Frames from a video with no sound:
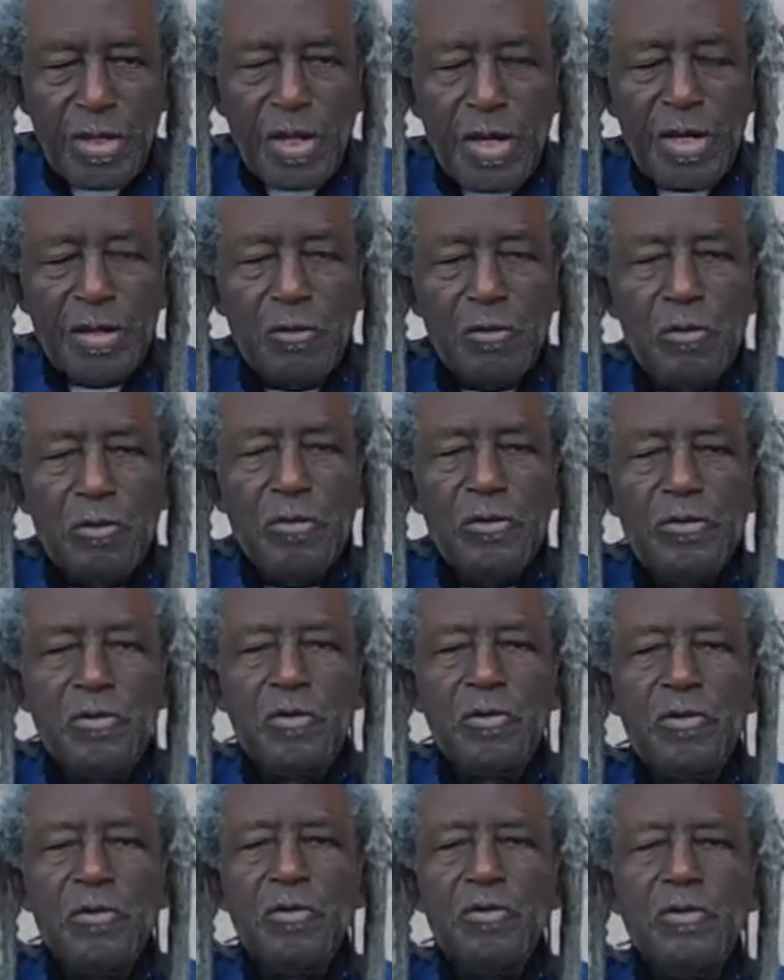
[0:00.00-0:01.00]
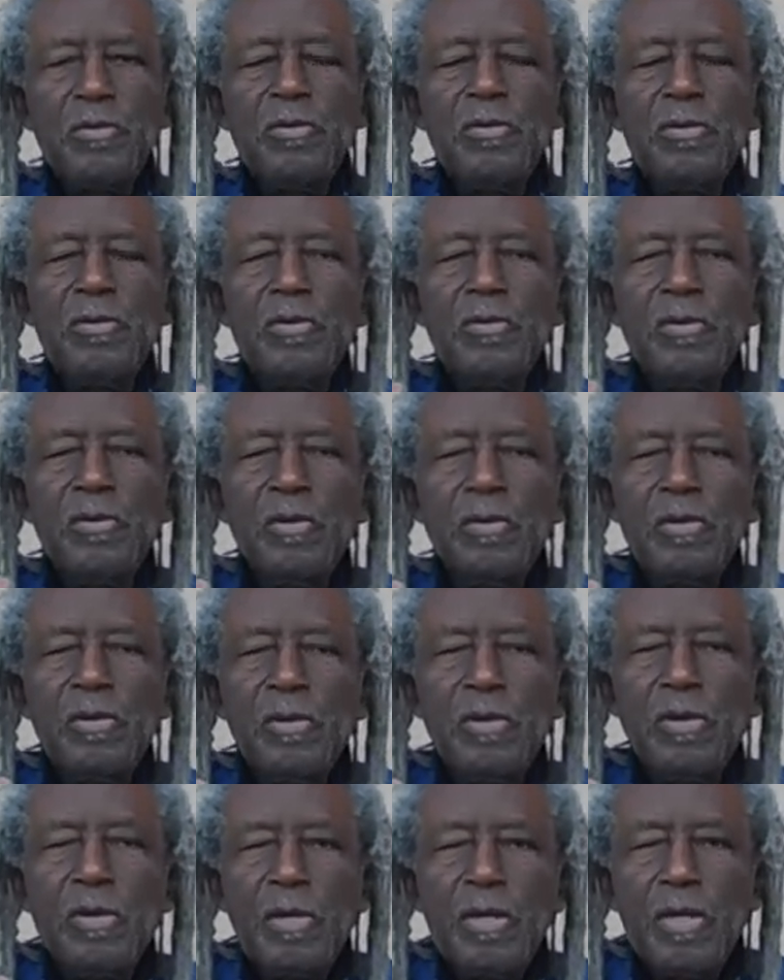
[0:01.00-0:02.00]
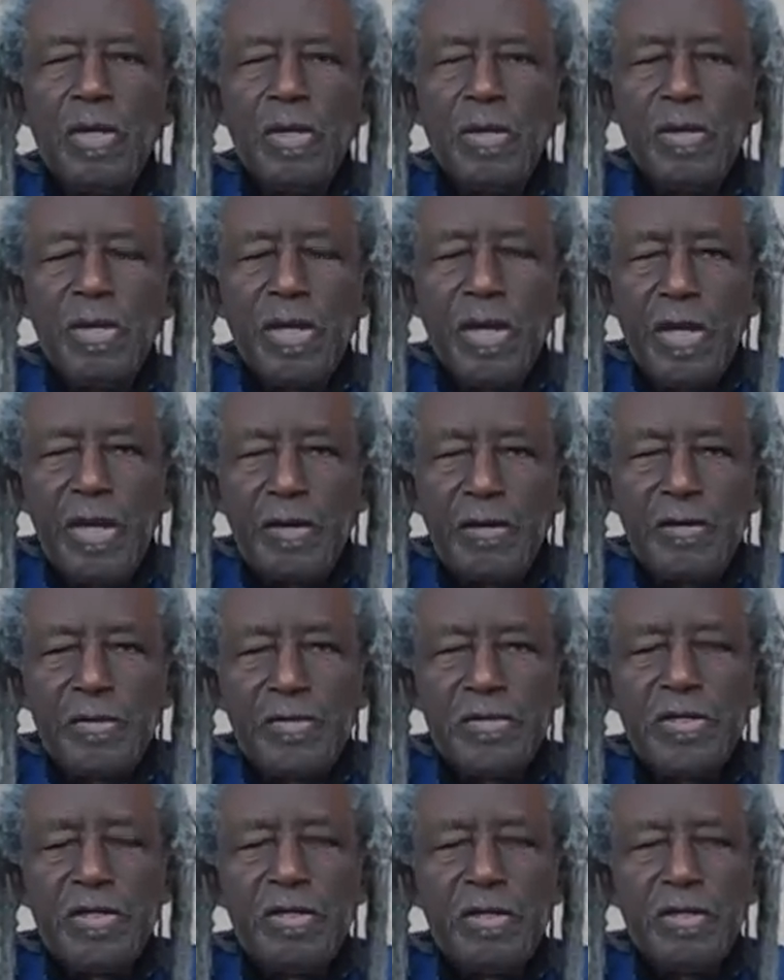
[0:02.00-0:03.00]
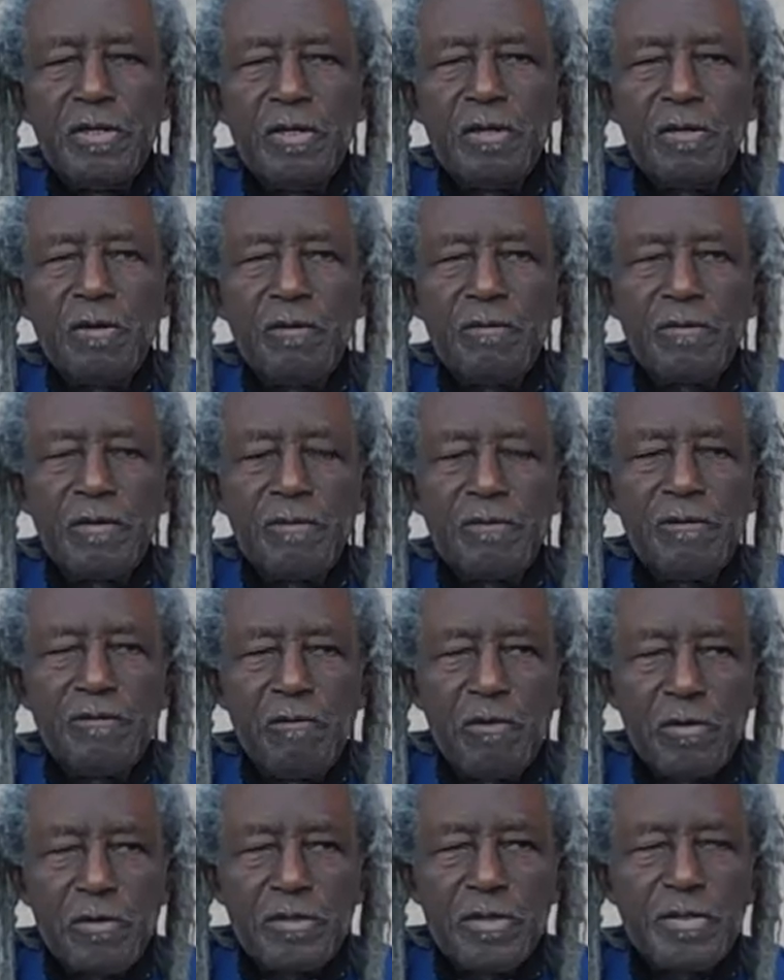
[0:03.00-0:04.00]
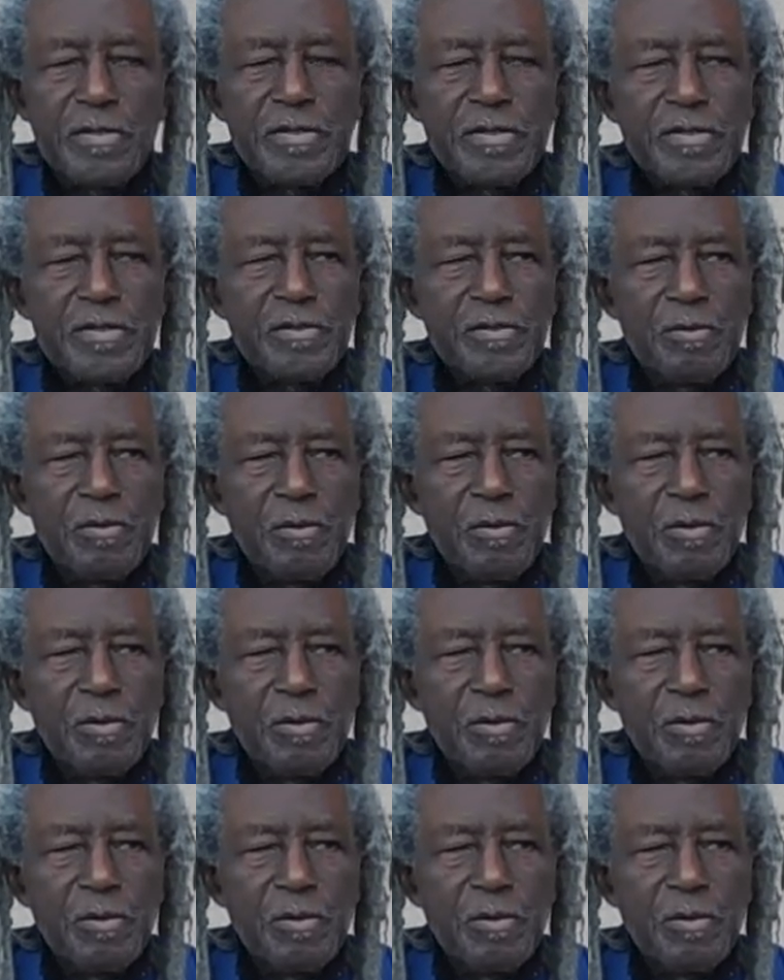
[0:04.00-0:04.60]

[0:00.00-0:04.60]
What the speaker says: and although the energy of the 40s